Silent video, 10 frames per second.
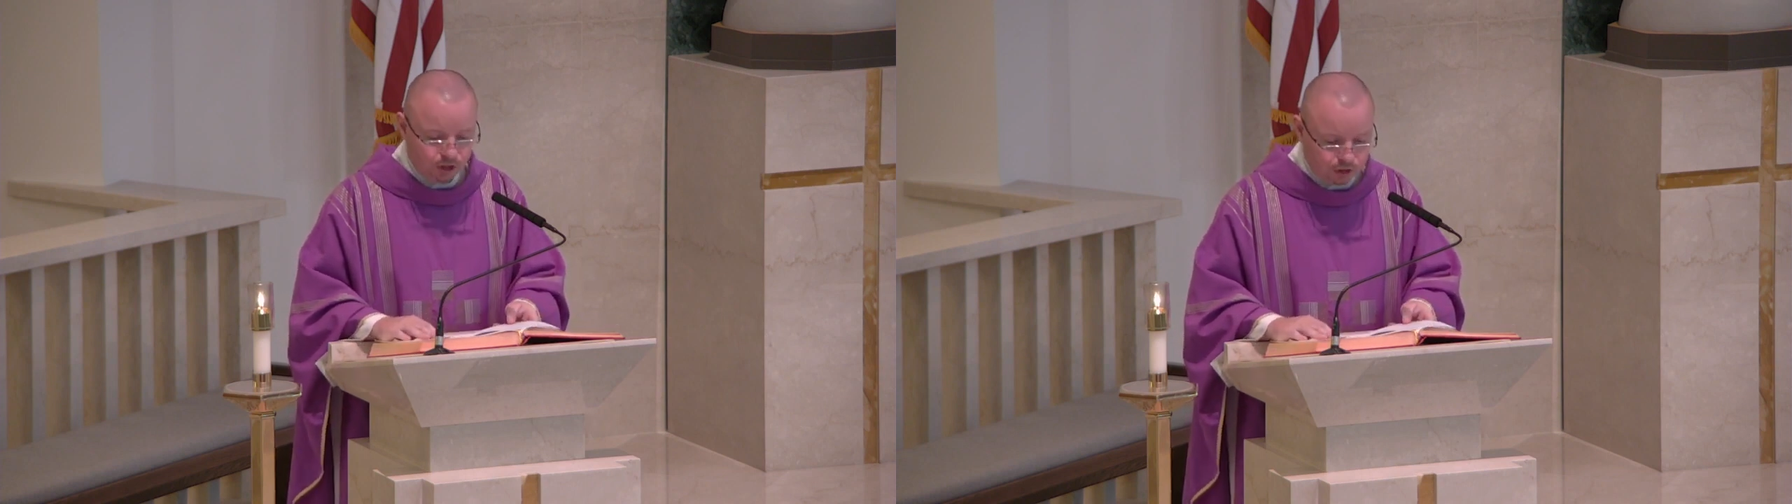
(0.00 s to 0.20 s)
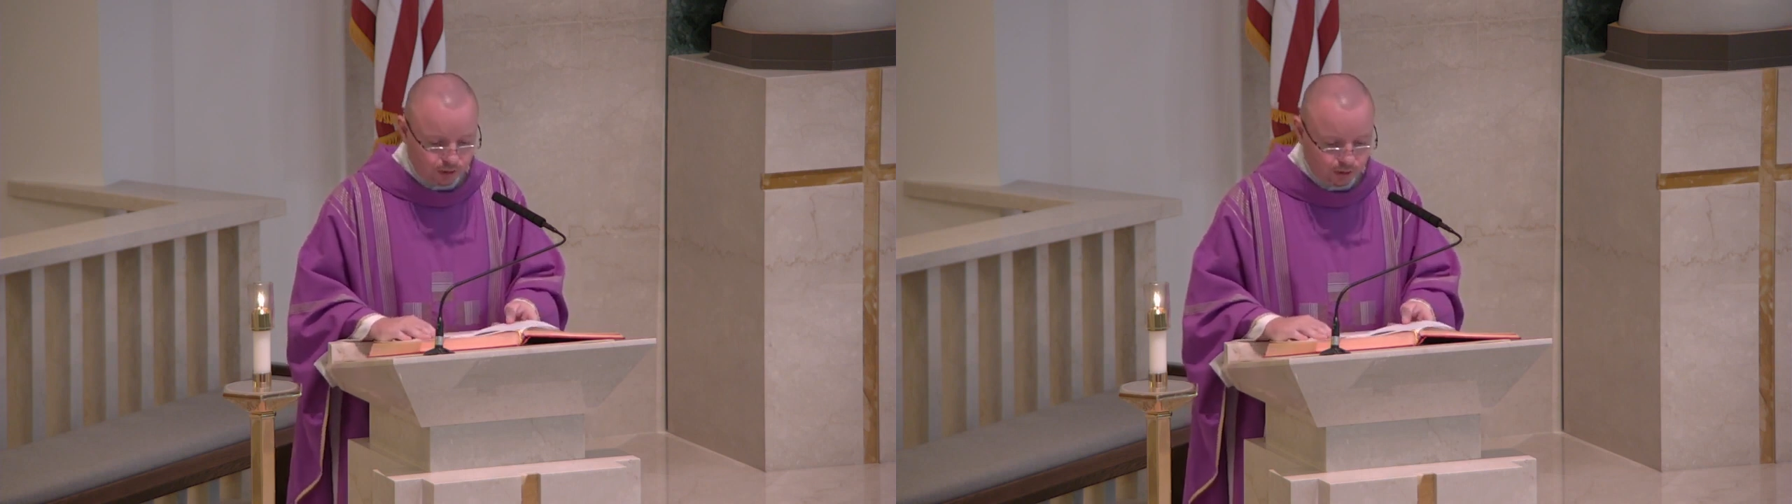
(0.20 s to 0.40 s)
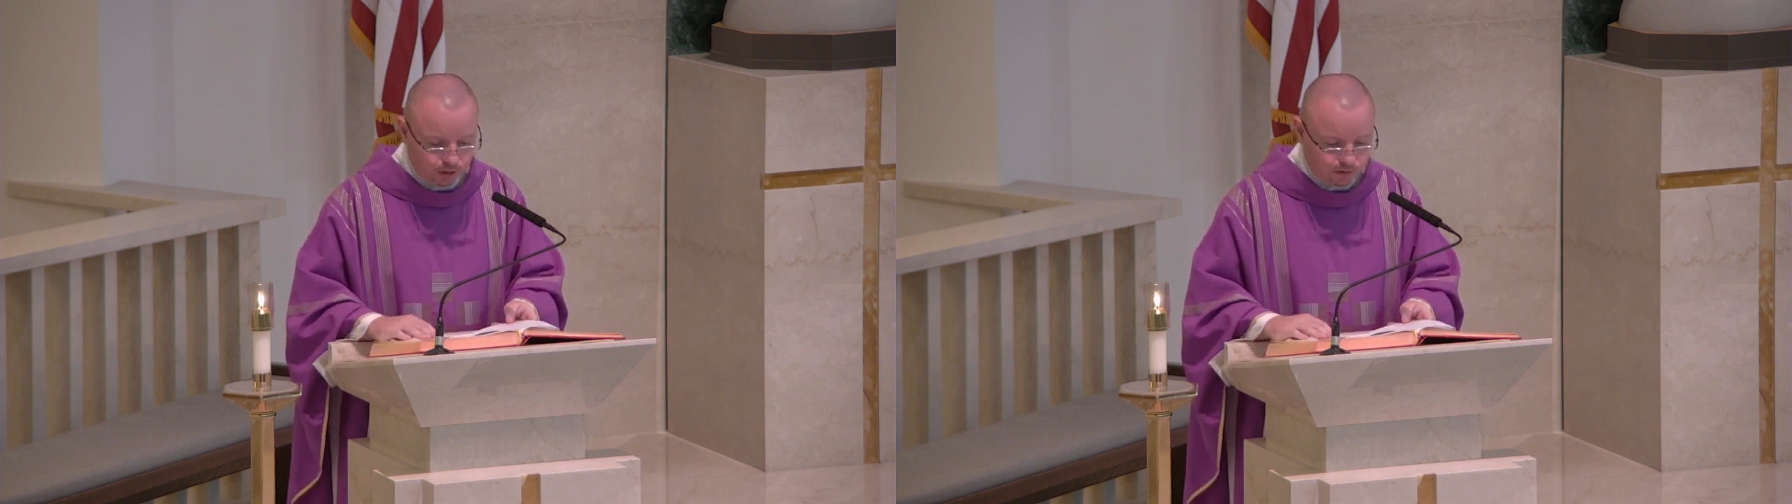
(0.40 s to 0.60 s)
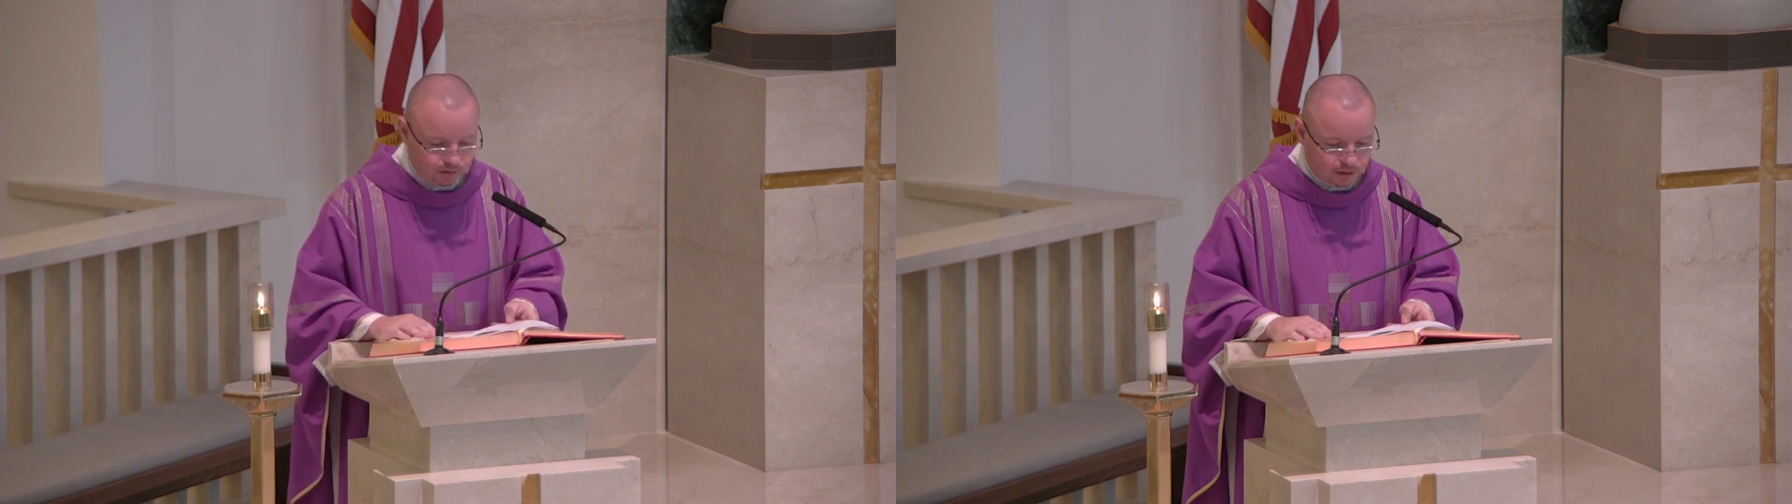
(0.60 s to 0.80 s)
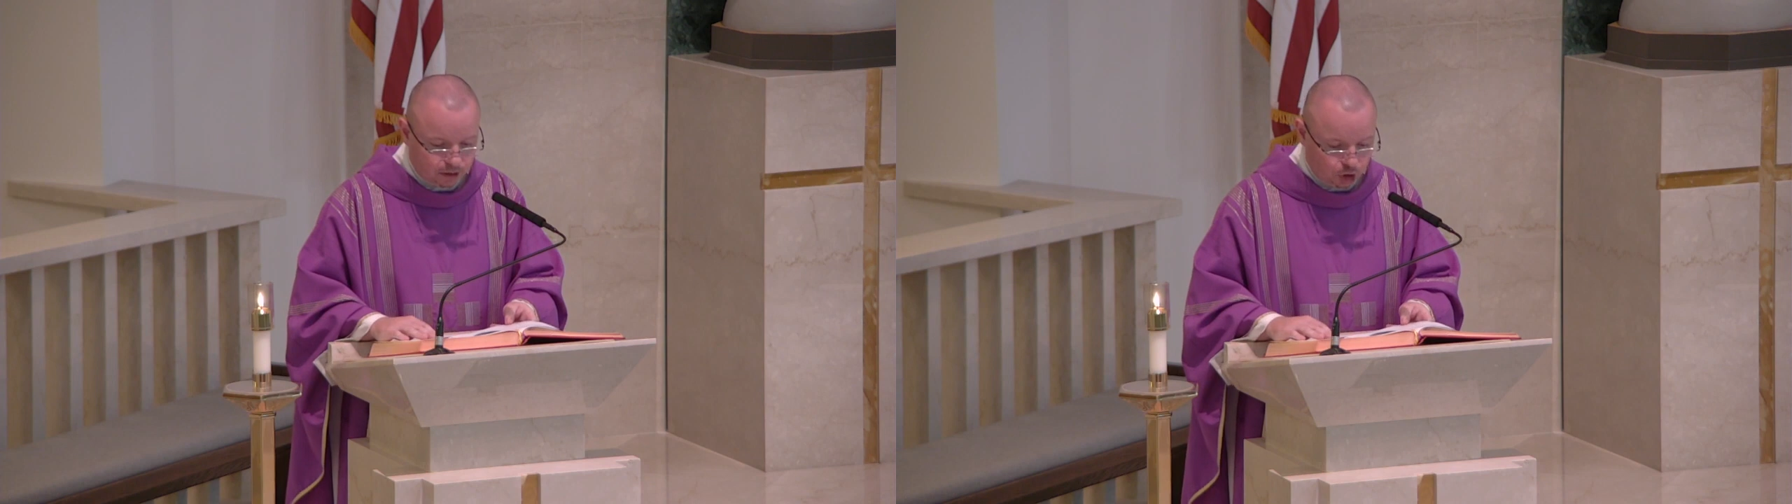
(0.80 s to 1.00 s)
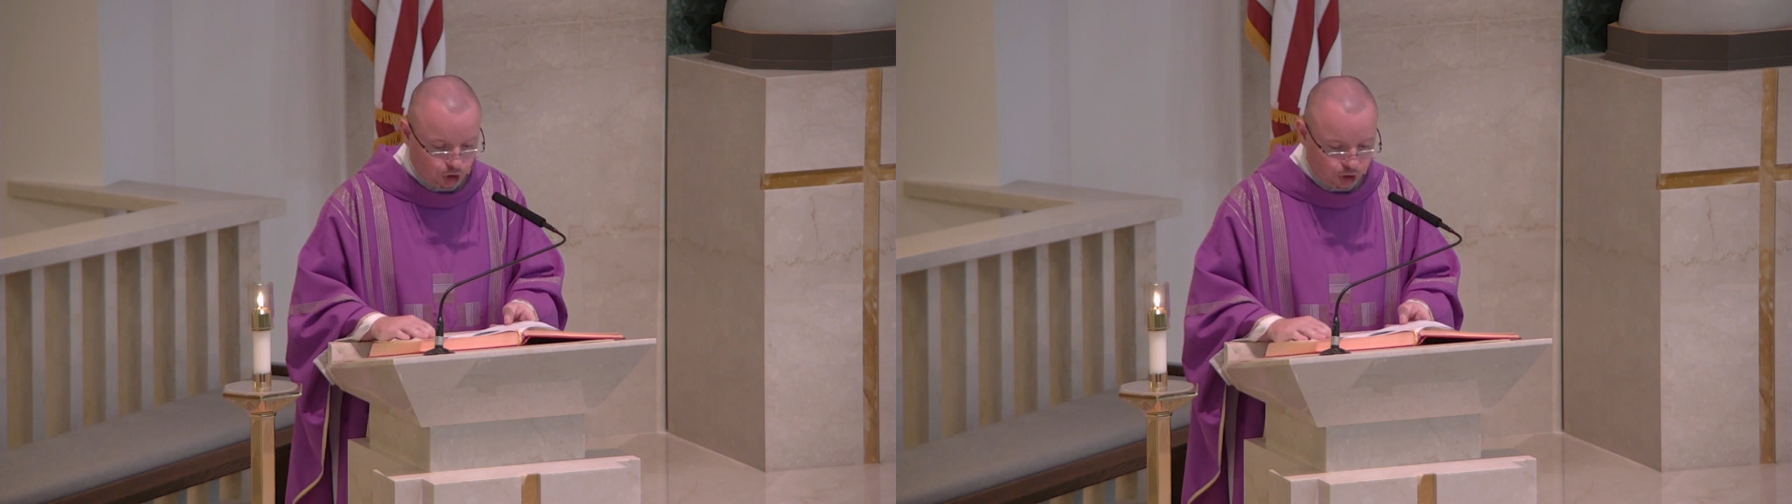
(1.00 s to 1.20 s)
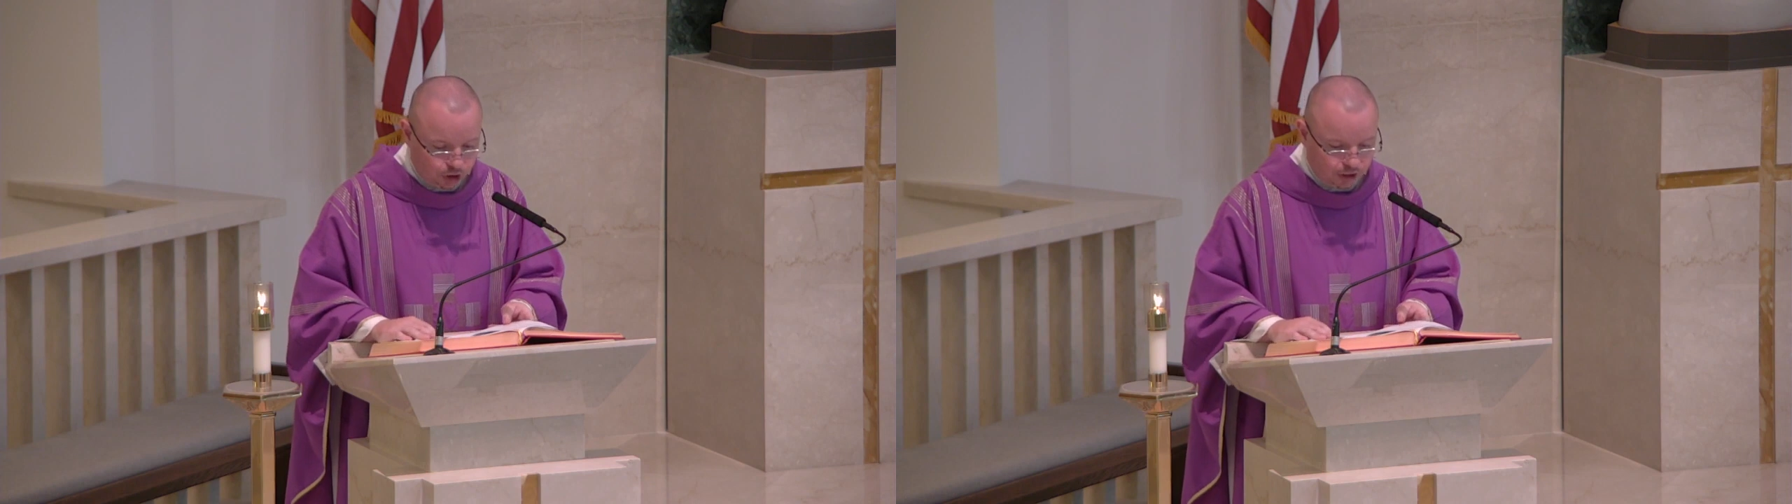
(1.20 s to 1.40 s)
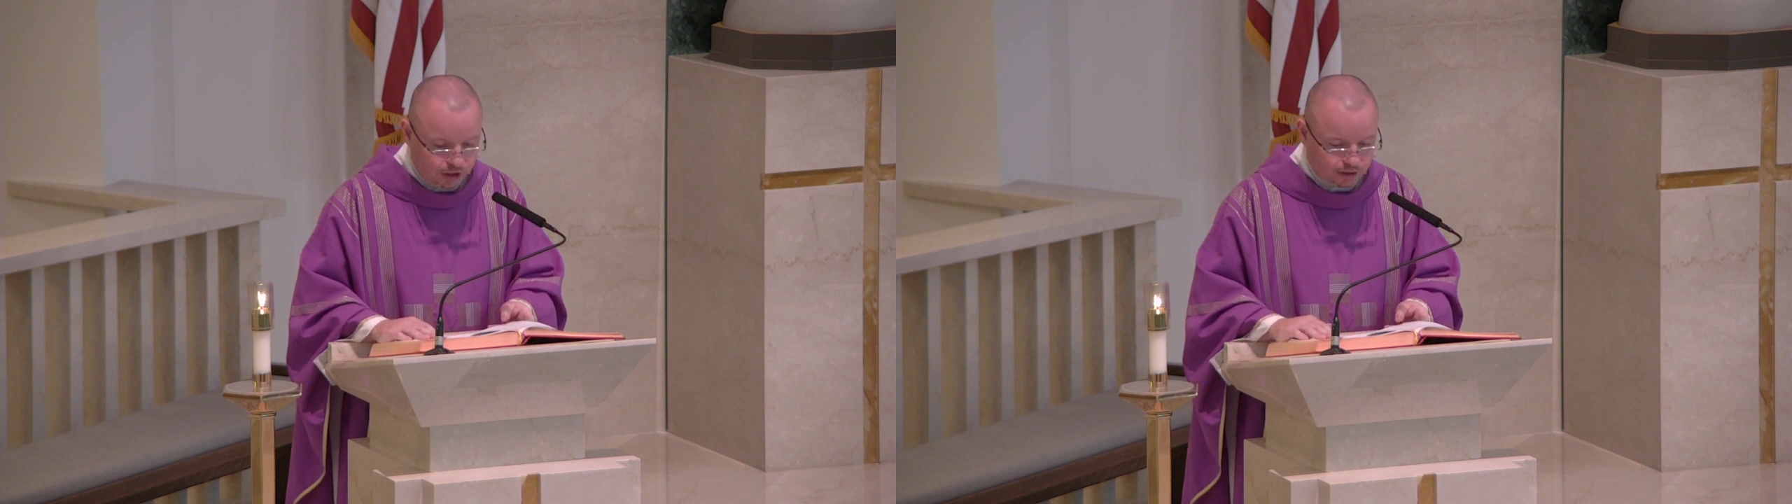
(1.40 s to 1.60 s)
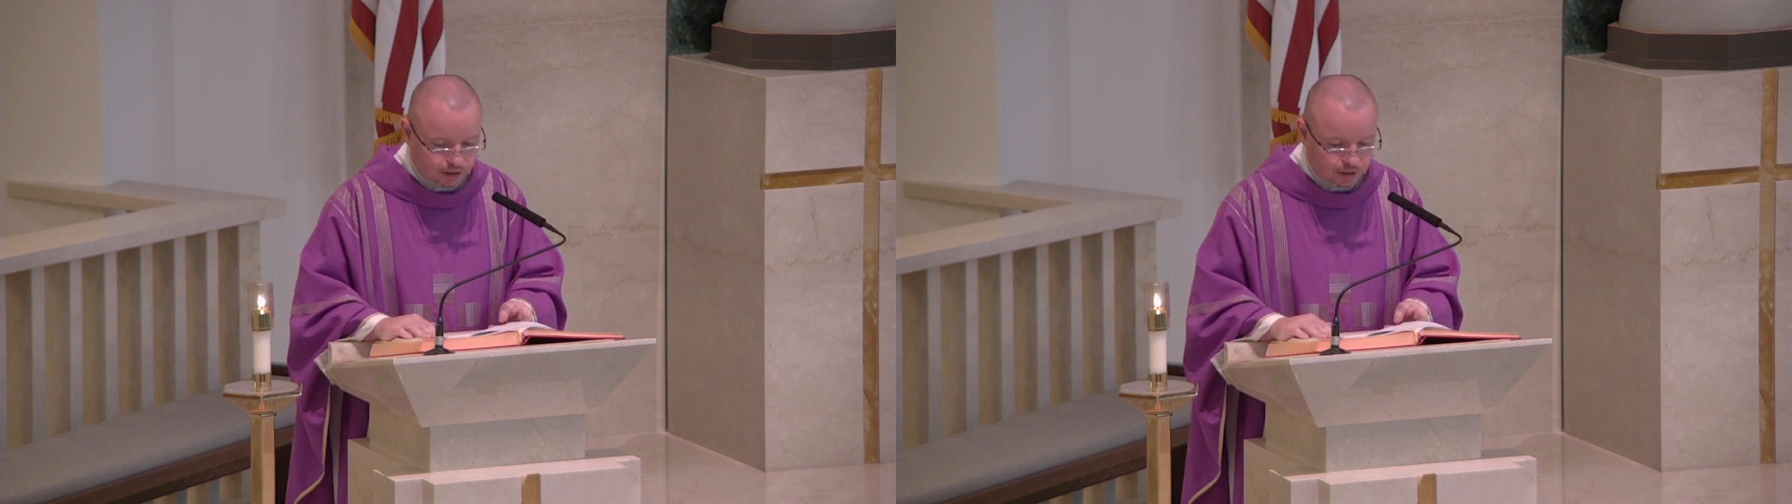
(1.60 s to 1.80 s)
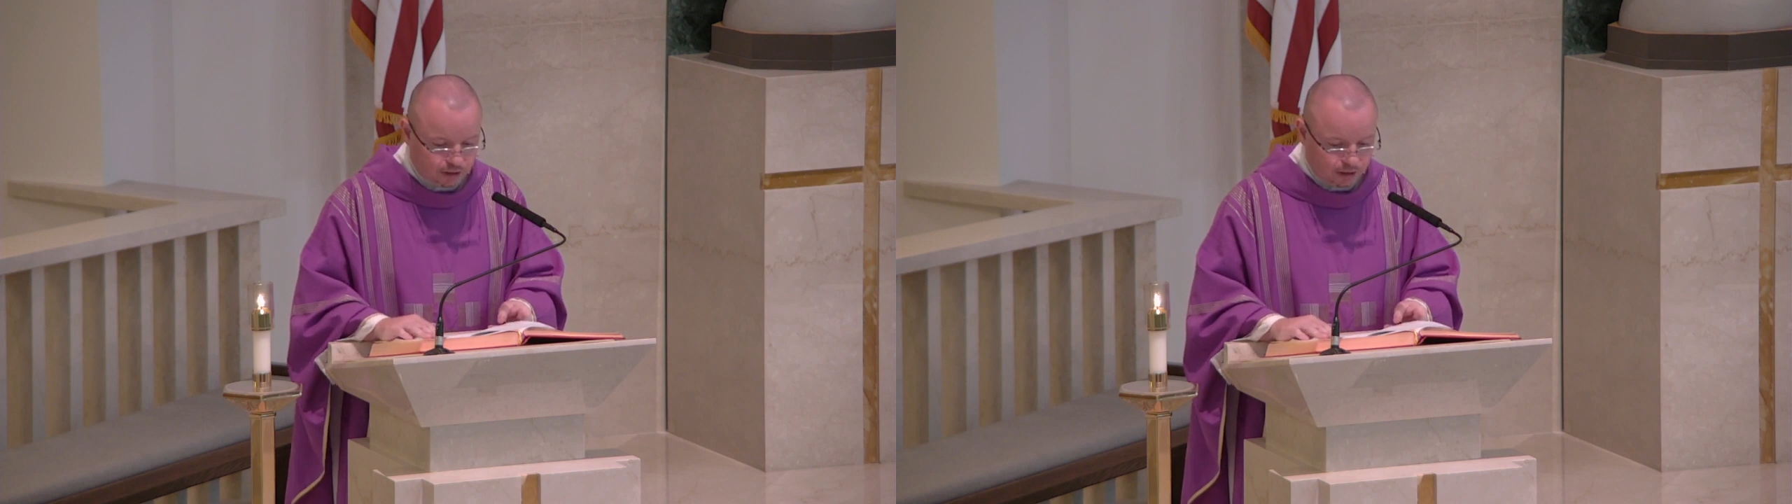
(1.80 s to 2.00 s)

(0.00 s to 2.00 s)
issue of earning